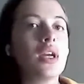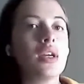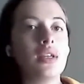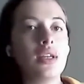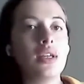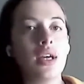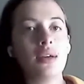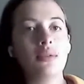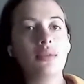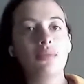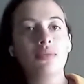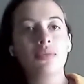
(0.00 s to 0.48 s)

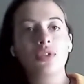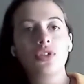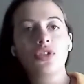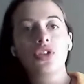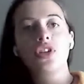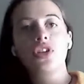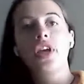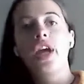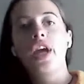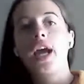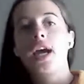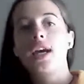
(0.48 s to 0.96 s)
Yeah.
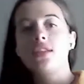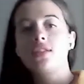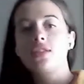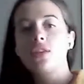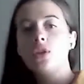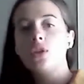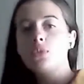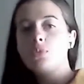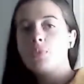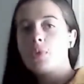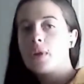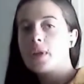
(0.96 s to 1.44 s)
So
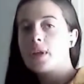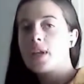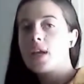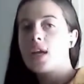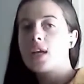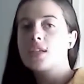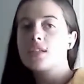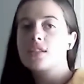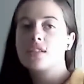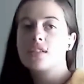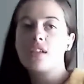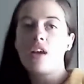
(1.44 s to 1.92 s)
household
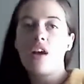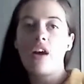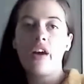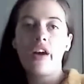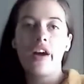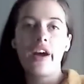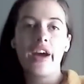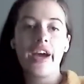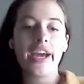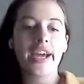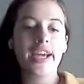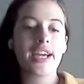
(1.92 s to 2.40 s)
products,
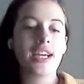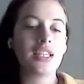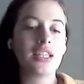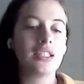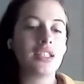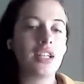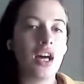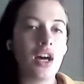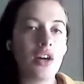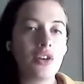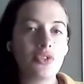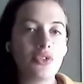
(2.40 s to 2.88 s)
I
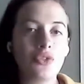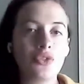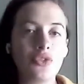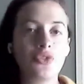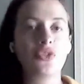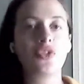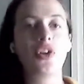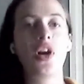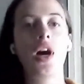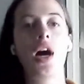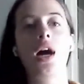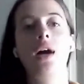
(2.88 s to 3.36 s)
love
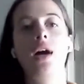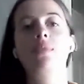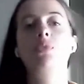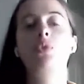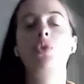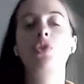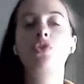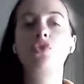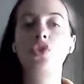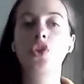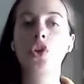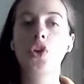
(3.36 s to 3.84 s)
um,
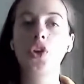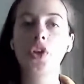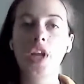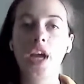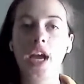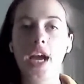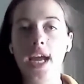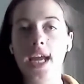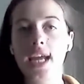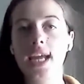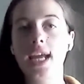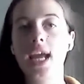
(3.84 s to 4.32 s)
we've got
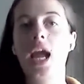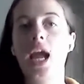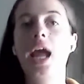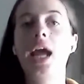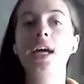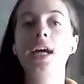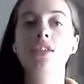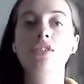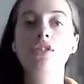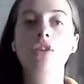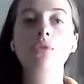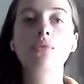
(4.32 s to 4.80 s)
a
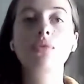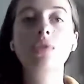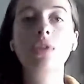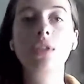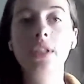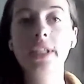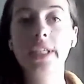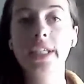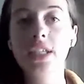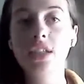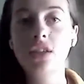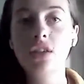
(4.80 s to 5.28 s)
household
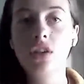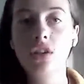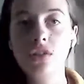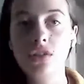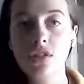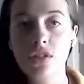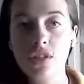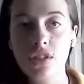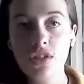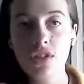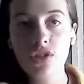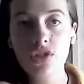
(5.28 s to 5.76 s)
cleaner
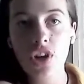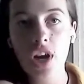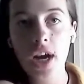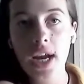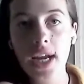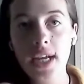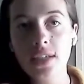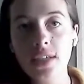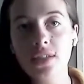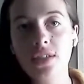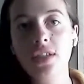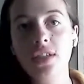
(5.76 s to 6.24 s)

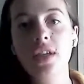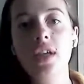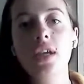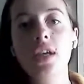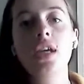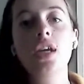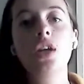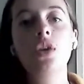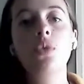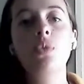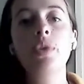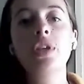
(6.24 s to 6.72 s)
concentrate,
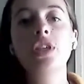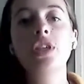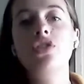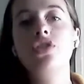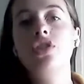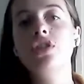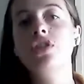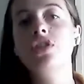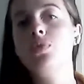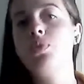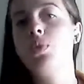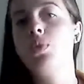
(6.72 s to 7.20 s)
which
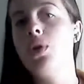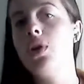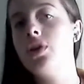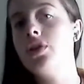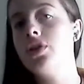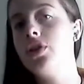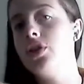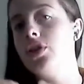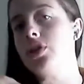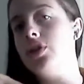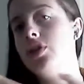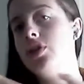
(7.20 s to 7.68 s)
is
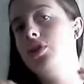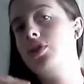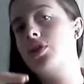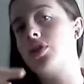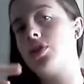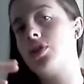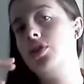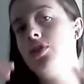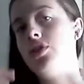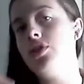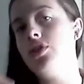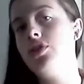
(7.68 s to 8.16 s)
what you
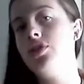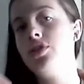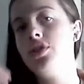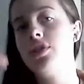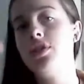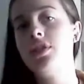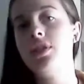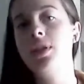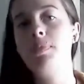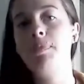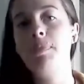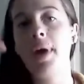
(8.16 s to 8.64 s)
can use as
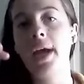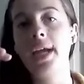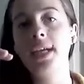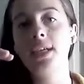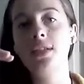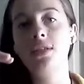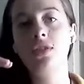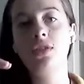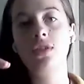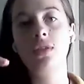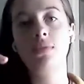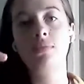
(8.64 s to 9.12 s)
the base
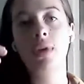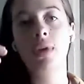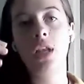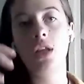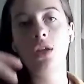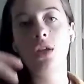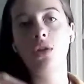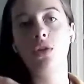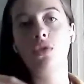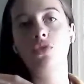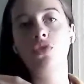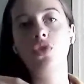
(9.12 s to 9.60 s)
to
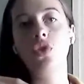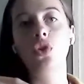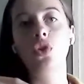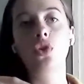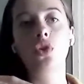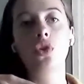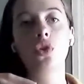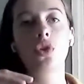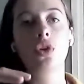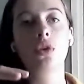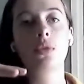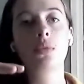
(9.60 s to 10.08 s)
many of
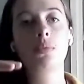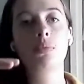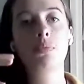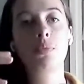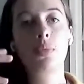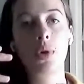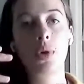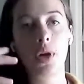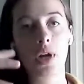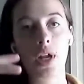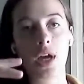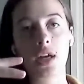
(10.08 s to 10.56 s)
your
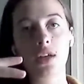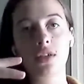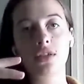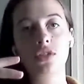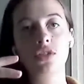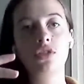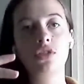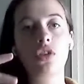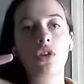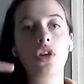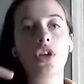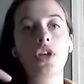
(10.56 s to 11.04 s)
products.
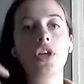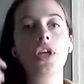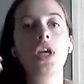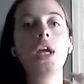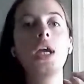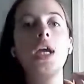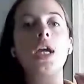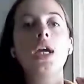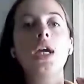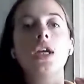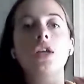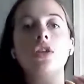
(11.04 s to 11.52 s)
So
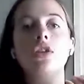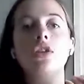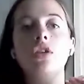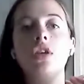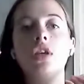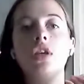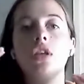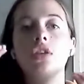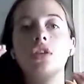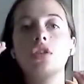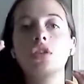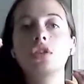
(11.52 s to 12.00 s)
you
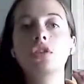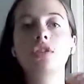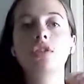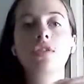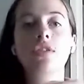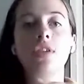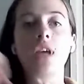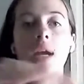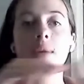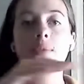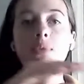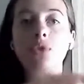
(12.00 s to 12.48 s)
can use a
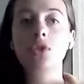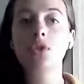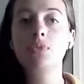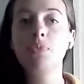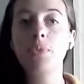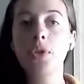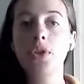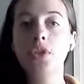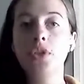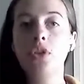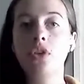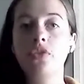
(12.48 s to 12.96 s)

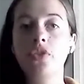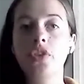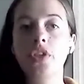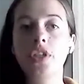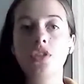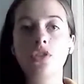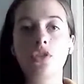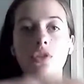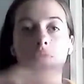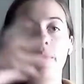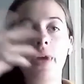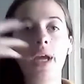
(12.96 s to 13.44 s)
tablespoon of
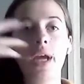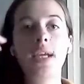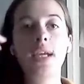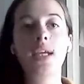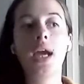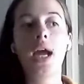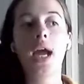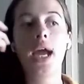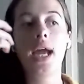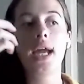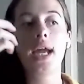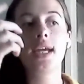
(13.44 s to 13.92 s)
it to make
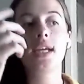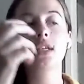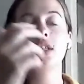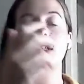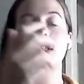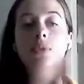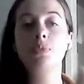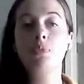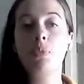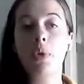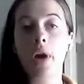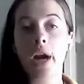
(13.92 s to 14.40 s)
a
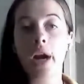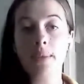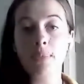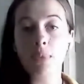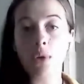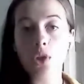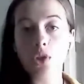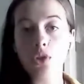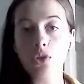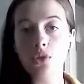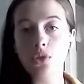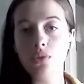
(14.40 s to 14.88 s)
spray
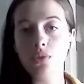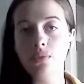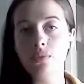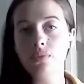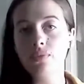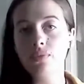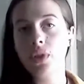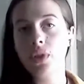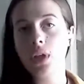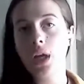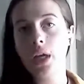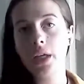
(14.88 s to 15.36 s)
bottle,
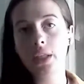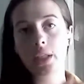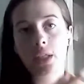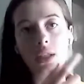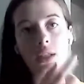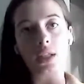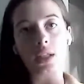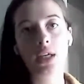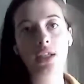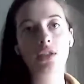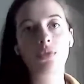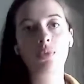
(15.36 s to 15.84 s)
and then
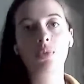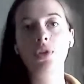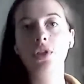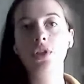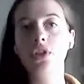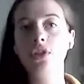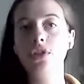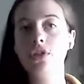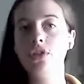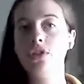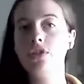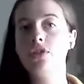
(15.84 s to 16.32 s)
that's what you
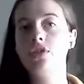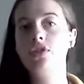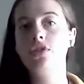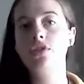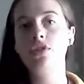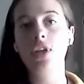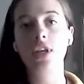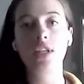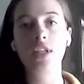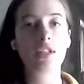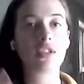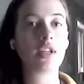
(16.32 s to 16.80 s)
use
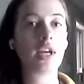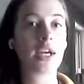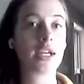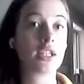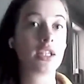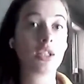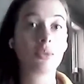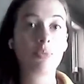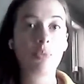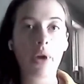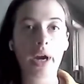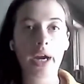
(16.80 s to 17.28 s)
as like
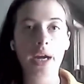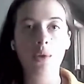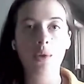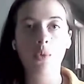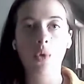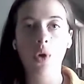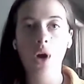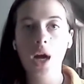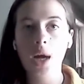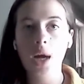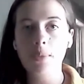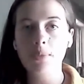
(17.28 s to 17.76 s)
a spray and
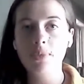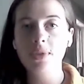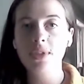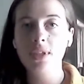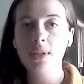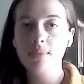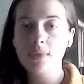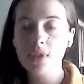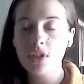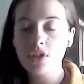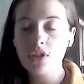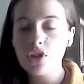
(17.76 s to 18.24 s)
wipe
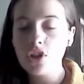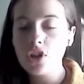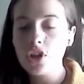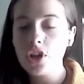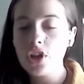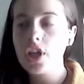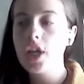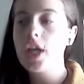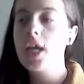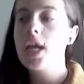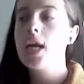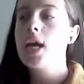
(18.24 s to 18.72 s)
substitute.
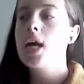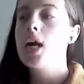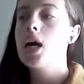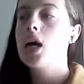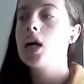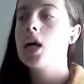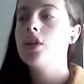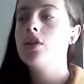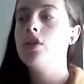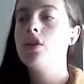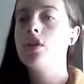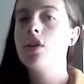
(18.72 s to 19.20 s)
Yep.
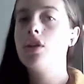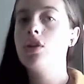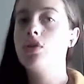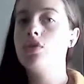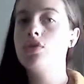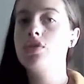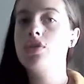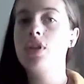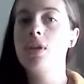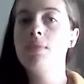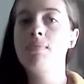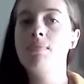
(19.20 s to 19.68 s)
You can
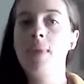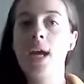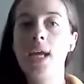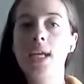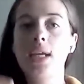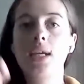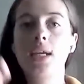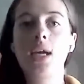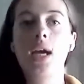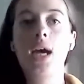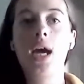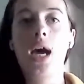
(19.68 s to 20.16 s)
also
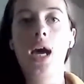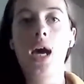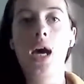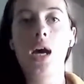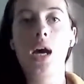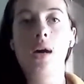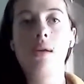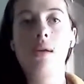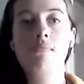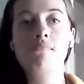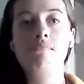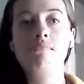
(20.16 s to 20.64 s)
make,
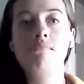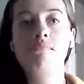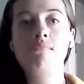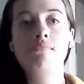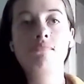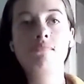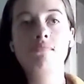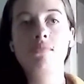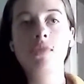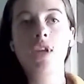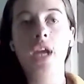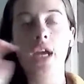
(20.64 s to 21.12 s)
um,
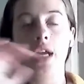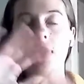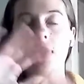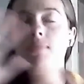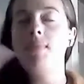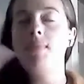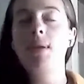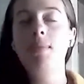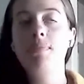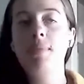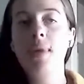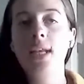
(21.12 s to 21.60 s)
yeah, you can
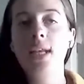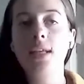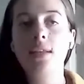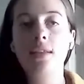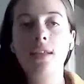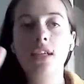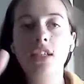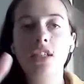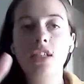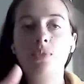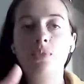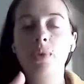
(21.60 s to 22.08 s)
make many
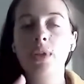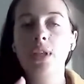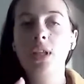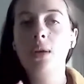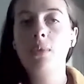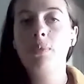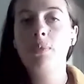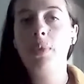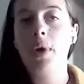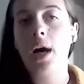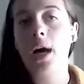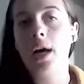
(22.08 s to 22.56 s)
things with it,
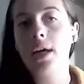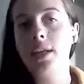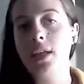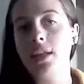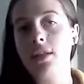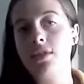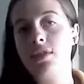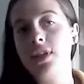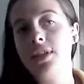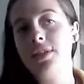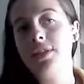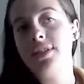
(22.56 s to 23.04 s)
but
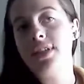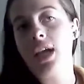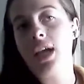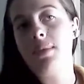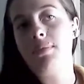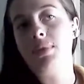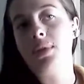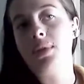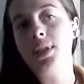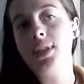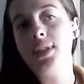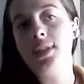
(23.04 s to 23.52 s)
another
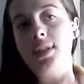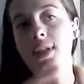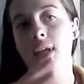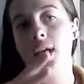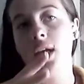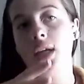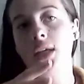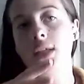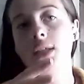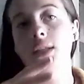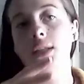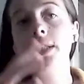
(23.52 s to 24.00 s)
example is
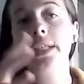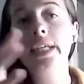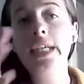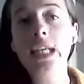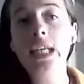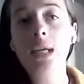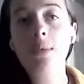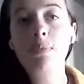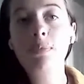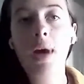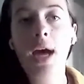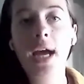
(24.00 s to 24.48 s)
a
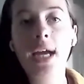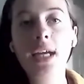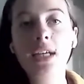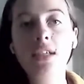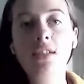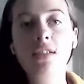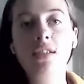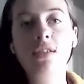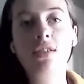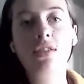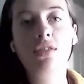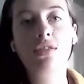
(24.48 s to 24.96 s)
cleaning paste.
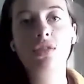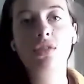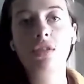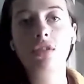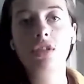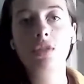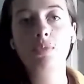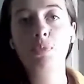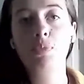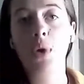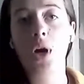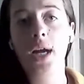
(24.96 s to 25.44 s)
So
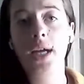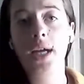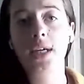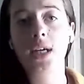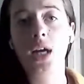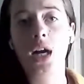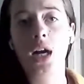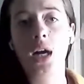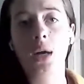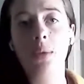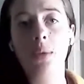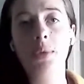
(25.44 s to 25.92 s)
it's
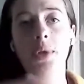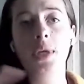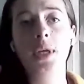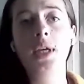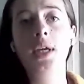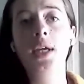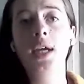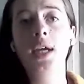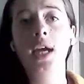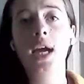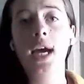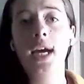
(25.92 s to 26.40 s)
bicarb
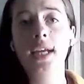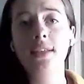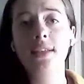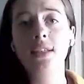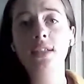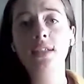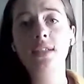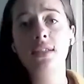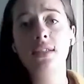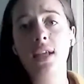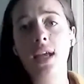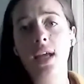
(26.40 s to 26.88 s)
and
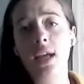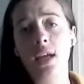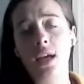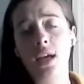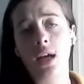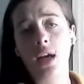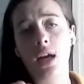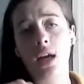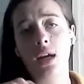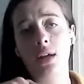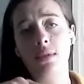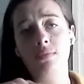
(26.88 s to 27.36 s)
this
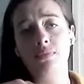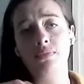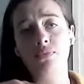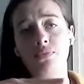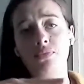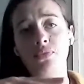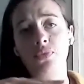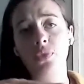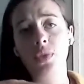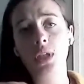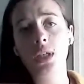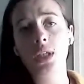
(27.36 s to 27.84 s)

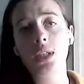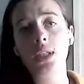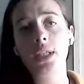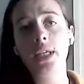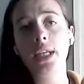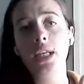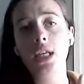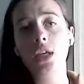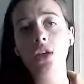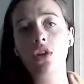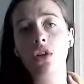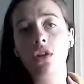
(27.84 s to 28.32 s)
um,
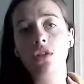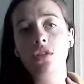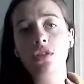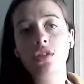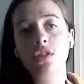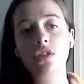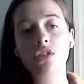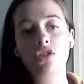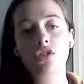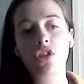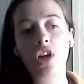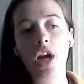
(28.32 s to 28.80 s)
cleaning
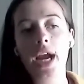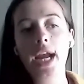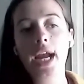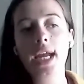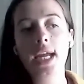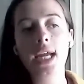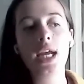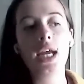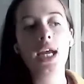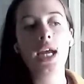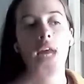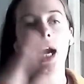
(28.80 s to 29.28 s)
concentrate.